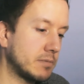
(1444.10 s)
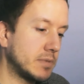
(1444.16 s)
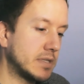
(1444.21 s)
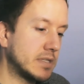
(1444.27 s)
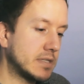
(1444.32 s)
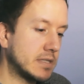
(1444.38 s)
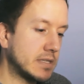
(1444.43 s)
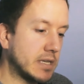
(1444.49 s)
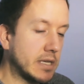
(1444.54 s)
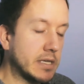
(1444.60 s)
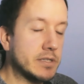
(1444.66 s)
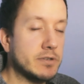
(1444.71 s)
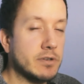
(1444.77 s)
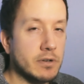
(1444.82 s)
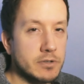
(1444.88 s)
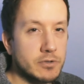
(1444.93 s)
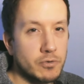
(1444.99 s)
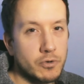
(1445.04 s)
it's
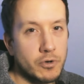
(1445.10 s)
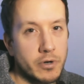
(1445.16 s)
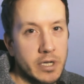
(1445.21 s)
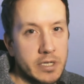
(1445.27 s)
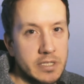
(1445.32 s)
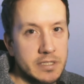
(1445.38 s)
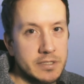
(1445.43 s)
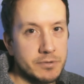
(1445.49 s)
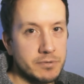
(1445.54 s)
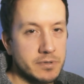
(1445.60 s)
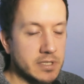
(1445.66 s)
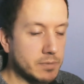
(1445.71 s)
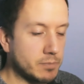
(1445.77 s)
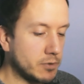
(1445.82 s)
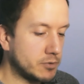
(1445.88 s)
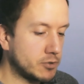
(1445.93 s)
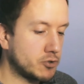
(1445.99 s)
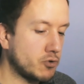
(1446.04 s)
easier to correct in 2D,
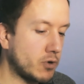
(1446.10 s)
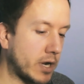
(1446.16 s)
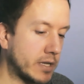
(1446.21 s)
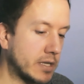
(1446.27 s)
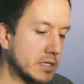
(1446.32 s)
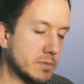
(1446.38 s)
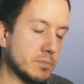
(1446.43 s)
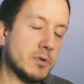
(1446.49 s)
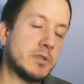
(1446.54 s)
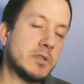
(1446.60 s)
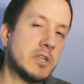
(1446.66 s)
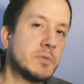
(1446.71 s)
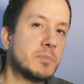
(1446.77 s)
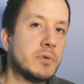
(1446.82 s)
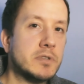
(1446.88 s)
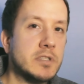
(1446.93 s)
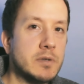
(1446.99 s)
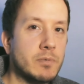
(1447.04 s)
but try as much as
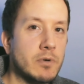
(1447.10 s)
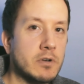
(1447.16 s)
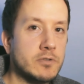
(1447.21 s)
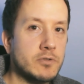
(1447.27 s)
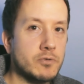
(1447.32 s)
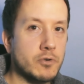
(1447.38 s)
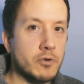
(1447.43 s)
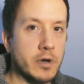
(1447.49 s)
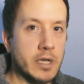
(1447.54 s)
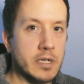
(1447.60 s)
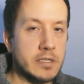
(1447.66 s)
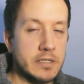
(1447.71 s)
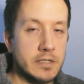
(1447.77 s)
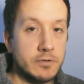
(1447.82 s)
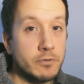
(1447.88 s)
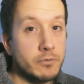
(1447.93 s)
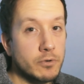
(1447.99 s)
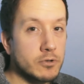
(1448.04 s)
possible to correct
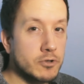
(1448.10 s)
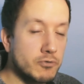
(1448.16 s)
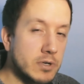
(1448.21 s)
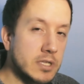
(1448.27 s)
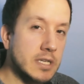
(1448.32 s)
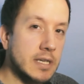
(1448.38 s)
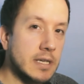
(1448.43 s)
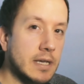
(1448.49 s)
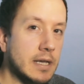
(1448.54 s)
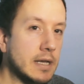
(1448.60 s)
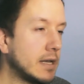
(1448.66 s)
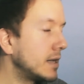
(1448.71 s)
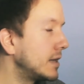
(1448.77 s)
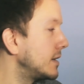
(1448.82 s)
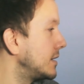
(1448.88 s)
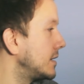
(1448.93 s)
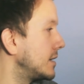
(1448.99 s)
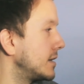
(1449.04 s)
into your 3D,
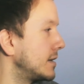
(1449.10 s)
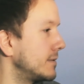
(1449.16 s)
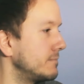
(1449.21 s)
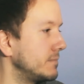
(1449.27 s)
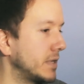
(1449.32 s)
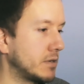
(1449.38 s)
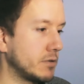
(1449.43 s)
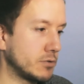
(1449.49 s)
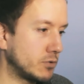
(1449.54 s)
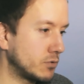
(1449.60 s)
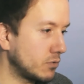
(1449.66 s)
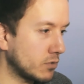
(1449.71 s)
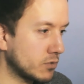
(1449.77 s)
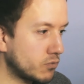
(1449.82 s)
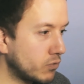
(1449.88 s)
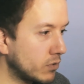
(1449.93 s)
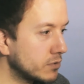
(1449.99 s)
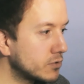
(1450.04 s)
because you
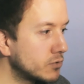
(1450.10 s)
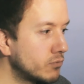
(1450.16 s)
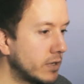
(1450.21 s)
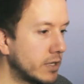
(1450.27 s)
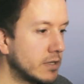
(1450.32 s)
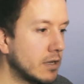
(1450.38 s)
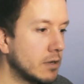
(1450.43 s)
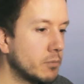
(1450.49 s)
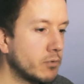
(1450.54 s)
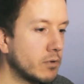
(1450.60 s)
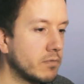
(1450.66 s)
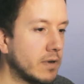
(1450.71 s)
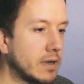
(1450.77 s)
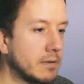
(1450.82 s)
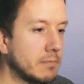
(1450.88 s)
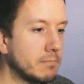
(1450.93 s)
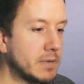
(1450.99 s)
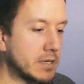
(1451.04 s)
don't want to end up
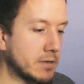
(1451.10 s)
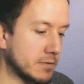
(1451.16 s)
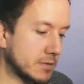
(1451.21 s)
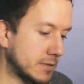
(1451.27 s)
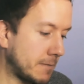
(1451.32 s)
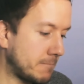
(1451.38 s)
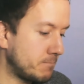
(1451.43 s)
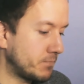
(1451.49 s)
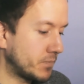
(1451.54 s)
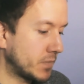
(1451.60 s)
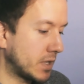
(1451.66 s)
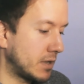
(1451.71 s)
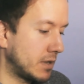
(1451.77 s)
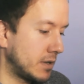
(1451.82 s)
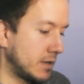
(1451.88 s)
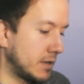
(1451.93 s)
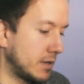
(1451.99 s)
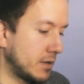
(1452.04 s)
with because
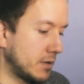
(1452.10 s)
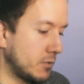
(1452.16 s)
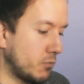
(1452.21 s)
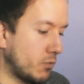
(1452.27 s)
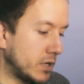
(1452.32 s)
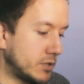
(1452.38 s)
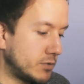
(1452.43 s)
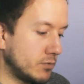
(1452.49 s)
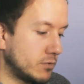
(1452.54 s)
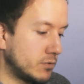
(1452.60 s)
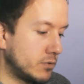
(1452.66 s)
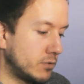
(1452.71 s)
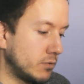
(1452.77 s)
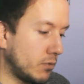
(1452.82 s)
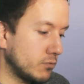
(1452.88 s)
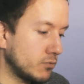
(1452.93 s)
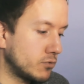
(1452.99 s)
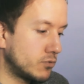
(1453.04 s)
what you
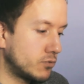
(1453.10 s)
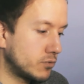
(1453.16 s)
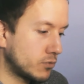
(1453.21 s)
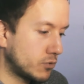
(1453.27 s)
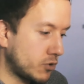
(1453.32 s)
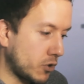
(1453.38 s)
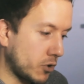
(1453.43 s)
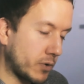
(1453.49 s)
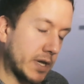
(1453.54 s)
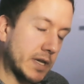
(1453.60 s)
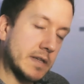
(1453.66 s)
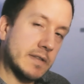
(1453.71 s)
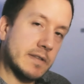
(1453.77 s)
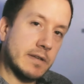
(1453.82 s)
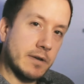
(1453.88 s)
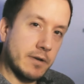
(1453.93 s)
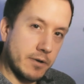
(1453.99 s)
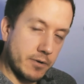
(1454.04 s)
don't
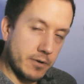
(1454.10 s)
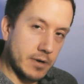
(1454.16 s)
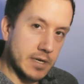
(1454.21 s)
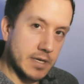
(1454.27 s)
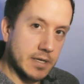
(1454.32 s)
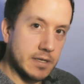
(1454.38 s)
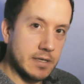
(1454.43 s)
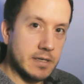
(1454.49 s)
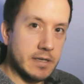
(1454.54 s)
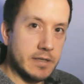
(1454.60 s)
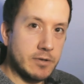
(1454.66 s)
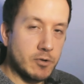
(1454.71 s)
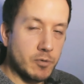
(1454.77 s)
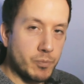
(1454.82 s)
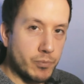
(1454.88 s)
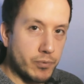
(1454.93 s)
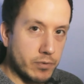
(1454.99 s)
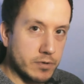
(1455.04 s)
correct early in your
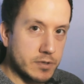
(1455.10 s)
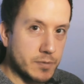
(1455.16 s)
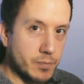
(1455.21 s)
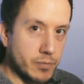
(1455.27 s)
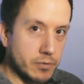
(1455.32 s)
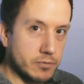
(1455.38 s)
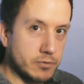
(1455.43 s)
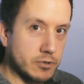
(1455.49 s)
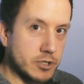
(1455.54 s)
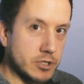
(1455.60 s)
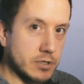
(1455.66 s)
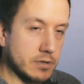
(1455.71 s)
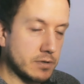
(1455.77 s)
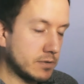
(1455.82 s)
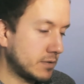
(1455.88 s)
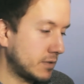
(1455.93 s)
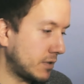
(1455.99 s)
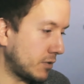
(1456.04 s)

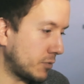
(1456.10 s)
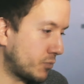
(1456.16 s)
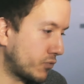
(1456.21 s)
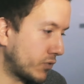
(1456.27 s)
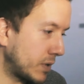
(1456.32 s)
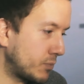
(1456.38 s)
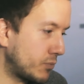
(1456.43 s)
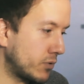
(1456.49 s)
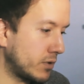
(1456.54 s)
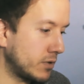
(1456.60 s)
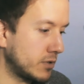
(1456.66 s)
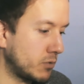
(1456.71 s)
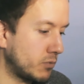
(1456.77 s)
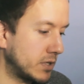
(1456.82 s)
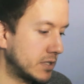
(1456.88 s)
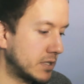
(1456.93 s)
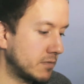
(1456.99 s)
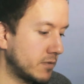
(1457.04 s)
post-production or pre-prod or
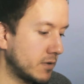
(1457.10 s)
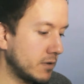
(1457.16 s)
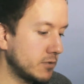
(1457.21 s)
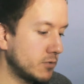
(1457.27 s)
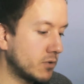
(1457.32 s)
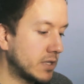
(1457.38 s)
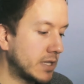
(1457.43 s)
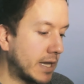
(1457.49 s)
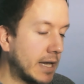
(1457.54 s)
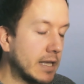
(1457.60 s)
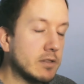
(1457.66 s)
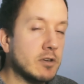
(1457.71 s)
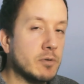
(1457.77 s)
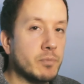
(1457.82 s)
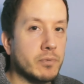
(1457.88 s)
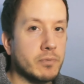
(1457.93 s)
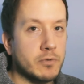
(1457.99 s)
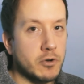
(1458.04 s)
whatever, you're gonna end
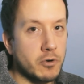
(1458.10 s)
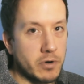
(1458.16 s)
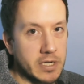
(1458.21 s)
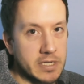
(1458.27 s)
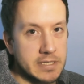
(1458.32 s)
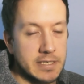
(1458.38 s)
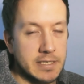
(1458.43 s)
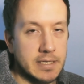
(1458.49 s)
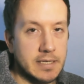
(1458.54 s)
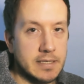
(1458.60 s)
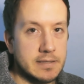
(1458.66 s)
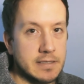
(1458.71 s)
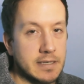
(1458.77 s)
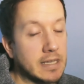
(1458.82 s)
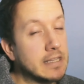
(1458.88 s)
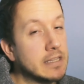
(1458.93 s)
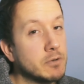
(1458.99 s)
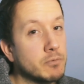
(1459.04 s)
up correcting it
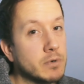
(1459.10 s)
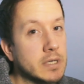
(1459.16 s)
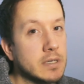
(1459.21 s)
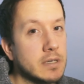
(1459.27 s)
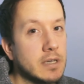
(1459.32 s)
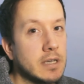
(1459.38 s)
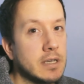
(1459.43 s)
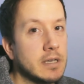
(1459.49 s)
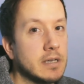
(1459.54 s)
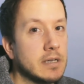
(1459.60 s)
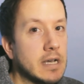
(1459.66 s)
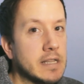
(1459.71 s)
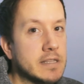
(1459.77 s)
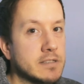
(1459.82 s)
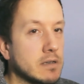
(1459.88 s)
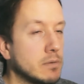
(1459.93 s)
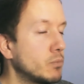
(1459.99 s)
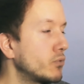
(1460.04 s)
anyway at
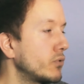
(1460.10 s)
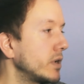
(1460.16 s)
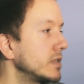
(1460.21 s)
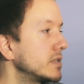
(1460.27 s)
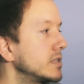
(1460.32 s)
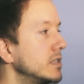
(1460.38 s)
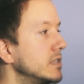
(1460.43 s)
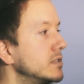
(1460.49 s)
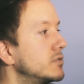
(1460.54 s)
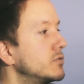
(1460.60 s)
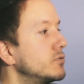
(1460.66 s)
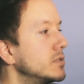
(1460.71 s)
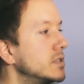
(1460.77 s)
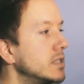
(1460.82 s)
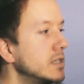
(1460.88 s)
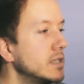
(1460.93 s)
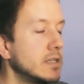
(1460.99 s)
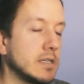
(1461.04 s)
some point in
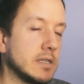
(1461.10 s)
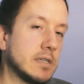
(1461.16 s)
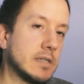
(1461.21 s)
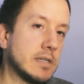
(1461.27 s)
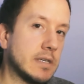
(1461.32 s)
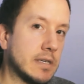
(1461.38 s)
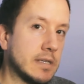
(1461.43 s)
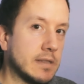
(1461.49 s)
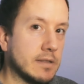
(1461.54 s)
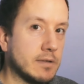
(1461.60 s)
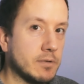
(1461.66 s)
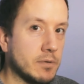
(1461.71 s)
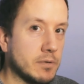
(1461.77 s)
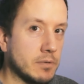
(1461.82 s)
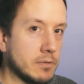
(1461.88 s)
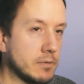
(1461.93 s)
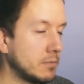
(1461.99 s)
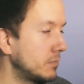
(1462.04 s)
2D in
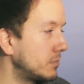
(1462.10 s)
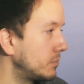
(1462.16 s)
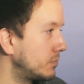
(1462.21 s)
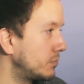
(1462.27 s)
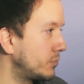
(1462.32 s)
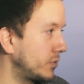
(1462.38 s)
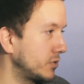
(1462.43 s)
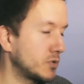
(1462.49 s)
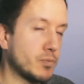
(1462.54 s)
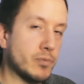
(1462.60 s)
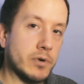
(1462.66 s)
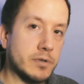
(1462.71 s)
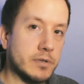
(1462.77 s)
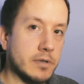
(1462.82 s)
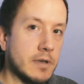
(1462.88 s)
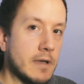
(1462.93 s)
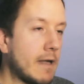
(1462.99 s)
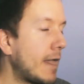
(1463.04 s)
the
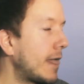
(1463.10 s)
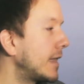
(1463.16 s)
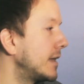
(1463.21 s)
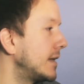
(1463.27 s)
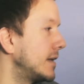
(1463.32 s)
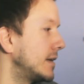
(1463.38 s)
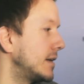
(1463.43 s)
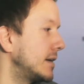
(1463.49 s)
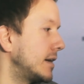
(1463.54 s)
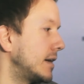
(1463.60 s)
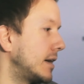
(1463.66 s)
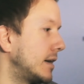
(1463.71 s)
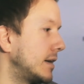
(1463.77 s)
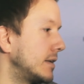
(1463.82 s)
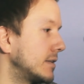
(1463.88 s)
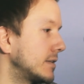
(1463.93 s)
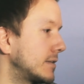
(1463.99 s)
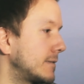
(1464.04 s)
post-prod,
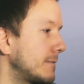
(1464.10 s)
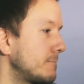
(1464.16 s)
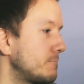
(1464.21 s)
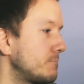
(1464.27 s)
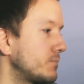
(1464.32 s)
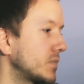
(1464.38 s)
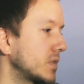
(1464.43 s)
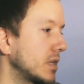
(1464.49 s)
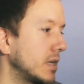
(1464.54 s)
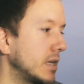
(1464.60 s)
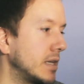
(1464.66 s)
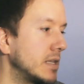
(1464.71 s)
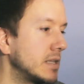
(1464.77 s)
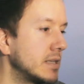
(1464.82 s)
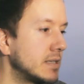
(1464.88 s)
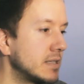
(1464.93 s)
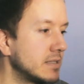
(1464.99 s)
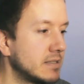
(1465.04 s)
and
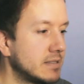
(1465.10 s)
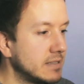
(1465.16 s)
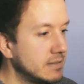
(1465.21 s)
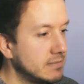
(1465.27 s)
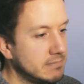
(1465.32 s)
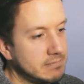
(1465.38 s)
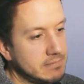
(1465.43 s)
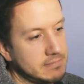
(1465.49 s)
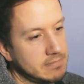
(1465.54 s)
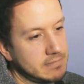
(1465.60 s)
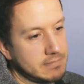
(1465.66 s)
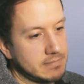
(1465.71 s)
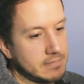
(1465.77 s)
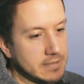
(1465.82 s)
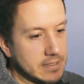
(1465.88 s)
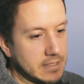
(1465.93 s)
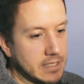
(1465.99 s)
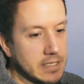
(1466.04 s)

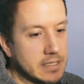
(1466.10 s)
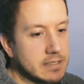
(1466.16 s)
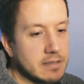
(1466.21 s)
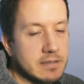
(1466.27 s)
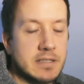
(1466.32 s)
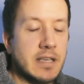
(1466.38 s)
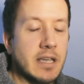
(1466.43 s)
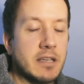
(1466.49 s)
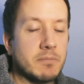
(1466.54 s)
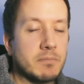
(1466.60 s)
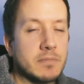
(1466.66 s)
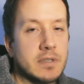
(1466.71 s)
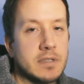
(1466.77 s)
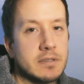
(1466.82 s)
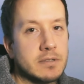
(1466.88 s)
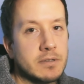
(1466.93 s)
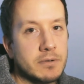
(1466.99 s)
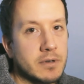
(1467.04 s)
it's the
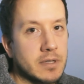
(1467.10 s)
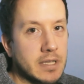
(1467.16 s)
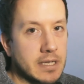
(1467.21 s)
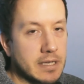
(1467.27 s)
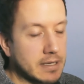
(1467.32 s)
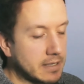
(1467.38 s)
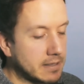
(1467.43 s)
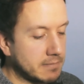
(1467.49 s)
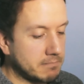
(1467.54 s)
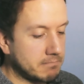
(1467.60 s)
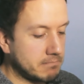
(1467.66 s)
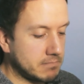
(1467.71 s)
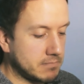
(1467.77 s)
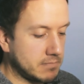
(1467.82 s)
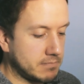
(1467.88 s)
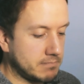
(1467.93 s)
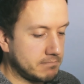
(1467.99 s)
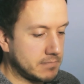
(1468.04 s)
same. You're
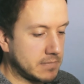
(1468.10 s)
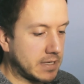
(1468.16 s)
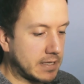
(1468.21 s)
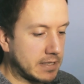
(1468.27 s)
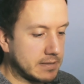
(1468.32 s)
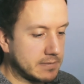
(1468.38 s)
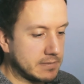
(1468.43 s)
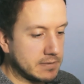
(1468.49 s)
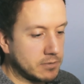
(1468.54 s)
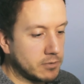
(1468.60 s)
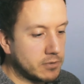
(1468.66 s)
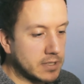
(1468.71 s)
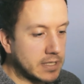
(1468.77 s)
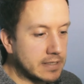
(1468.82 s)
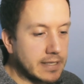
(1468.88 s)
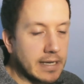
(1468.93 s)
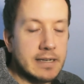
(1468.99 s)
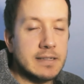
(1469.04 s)

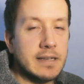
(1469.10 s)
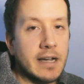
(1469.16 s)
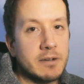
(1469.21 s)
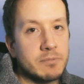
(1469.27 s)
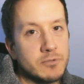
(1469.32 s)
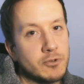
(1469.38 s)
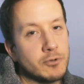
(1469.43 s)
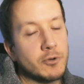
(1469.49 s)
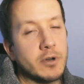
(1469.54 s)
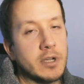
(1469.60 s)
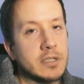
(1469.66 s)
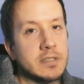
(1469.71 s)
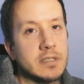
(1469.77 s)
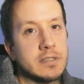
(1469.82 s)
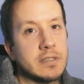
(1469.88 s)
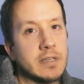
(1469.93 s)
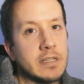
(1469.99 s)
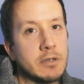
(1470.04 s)
gonna take time to correct
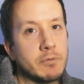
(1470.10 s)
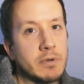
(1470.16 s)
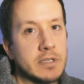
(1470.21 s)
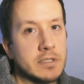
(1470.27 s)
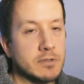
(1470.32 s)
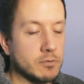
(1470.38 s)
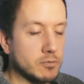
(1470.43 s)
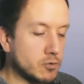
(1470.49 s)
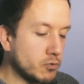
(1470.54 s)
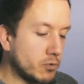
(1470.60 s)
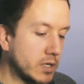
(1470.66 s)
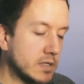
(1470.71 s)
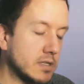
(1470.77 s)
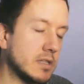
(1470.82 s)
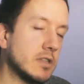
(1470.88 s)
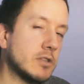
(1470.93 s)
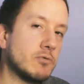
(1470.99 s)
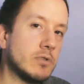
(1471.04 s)
it anyway, so do it
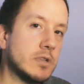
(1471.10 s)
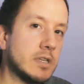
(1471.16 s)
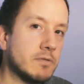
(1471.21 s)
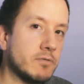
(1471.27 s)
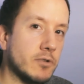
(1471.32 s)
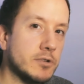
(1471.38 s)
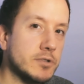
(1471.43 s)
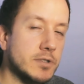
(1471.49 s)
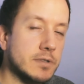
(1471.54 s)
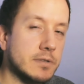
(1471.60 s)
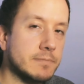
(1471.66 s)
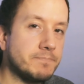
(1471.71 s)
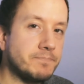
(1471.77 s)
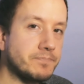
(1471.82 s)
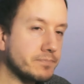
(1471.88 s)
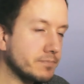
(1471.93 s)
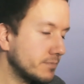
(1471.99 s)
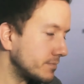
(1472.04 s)
in 3D first.
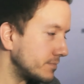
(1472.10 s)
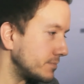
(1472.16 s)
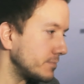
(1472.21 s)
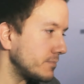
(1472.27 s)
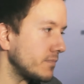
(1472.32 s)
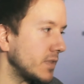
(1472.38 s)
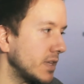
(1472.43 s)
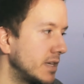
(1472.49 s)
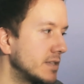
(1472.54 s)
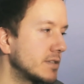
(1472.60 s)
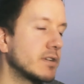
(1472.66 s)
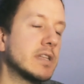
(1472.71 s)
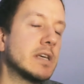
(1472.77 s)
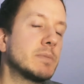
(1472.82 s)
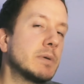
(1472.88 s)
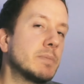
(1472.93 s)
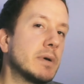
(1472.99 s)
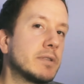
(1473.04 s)
It's
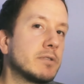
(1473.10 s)
gonna be better